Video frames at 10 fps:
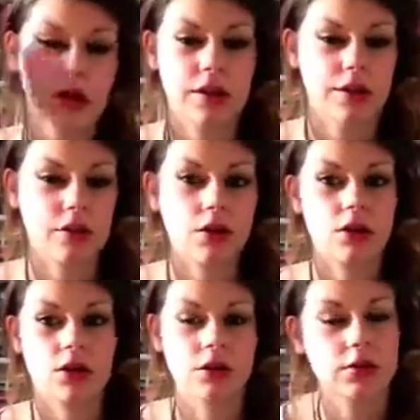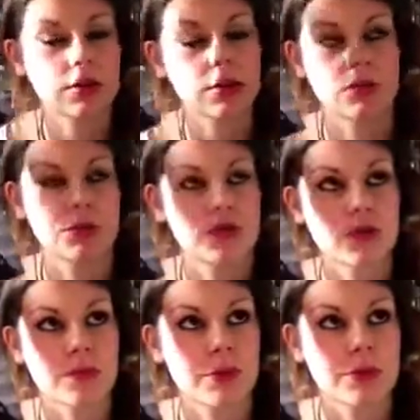And it almost
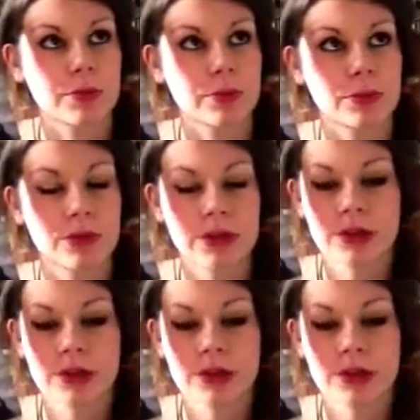drove me up the wall.